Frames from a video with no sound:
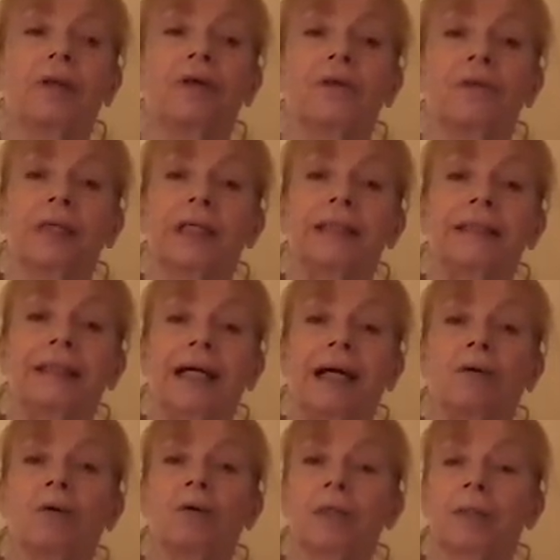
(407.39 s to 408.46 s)
You'll need to
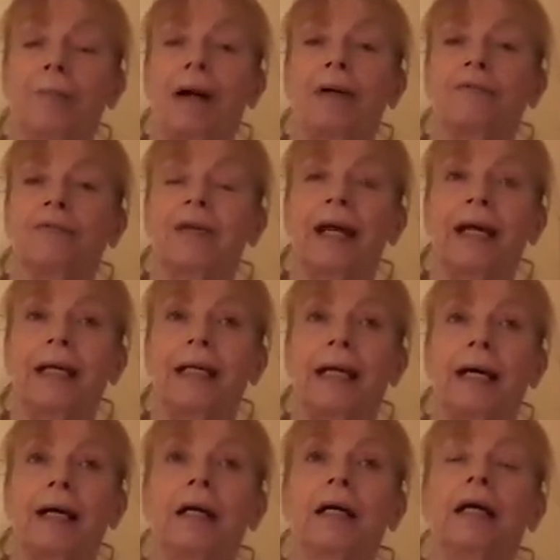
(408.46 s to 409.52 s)
get all the
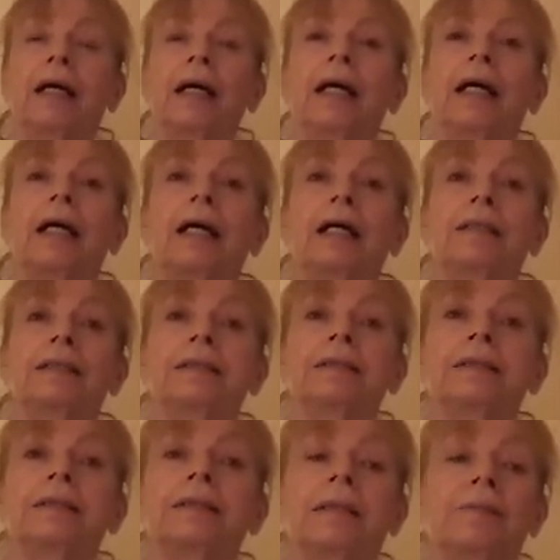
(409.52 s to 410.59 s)
paraphernalia
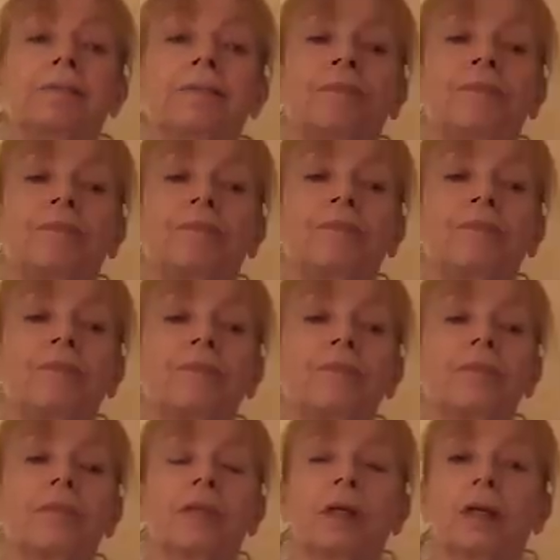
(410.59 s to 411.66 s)
and
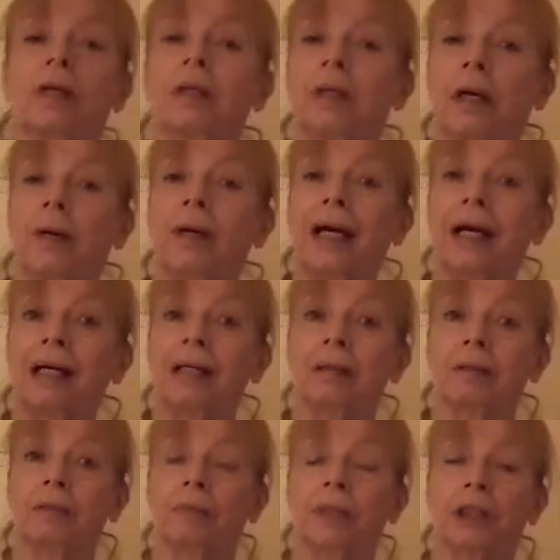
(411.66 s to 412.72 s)
locate
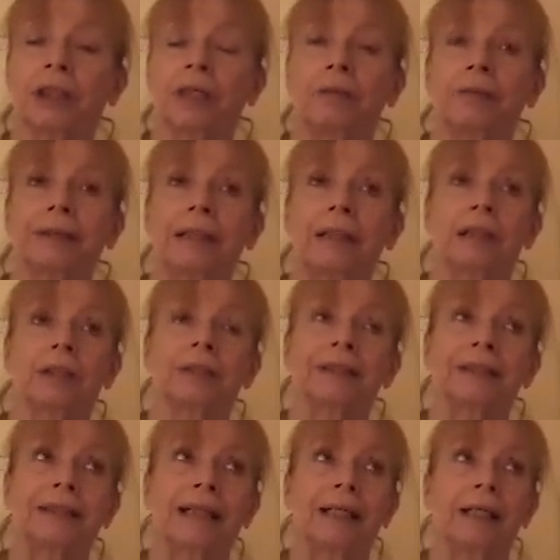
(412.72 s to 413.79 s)
which hotel you're
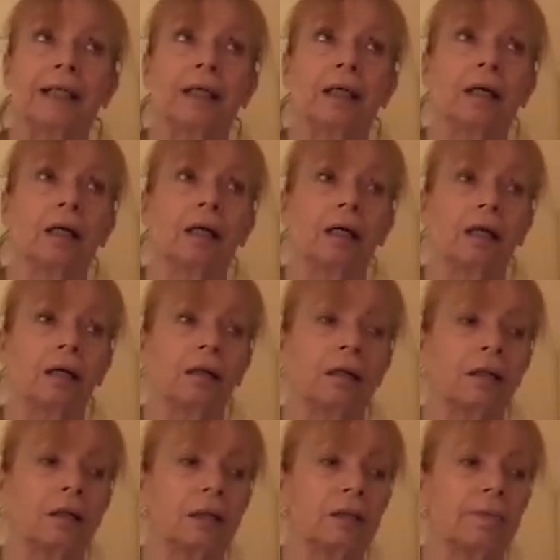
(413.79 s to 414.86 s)
staying. I
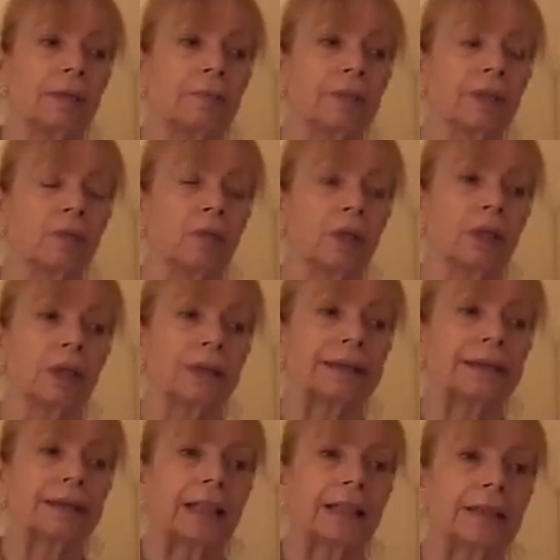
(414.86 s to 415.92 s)
can't remember the one I
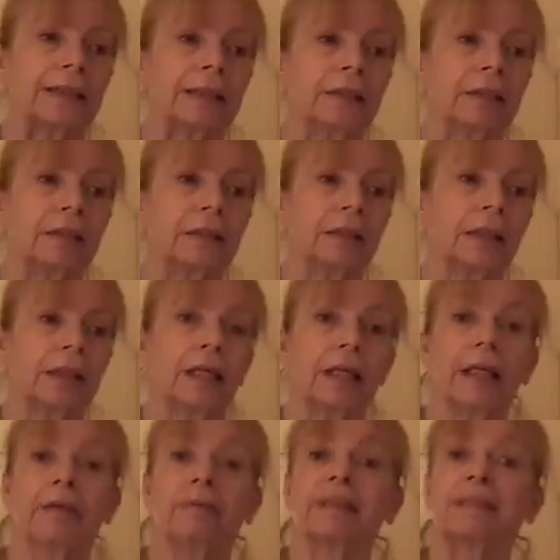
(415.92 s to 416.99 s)
stayed in.
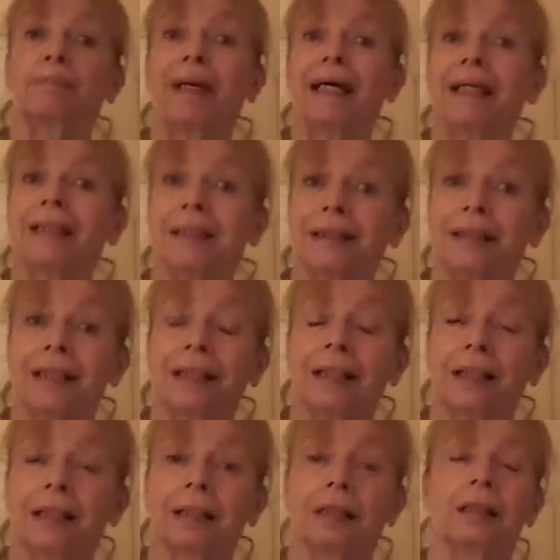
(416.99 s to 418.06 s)
It was
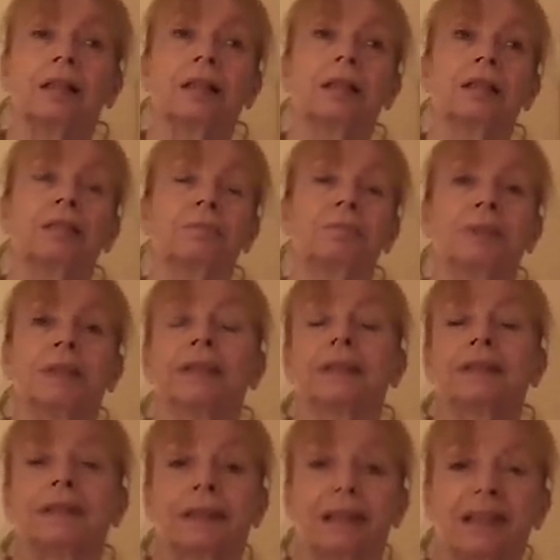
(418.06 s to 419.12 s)
basic,
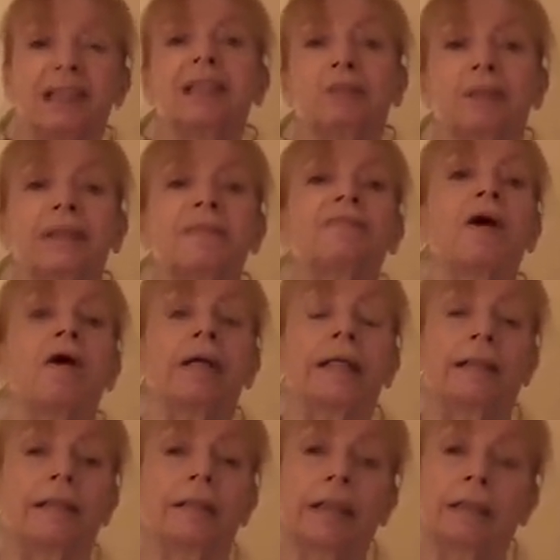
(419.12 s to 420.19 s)
but it was
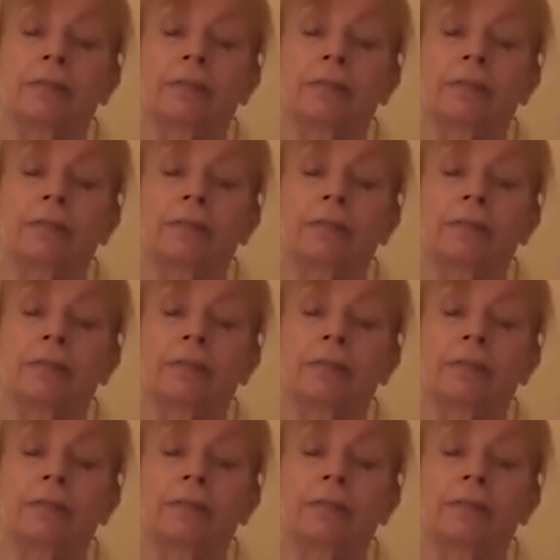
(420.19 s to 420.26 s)
fine.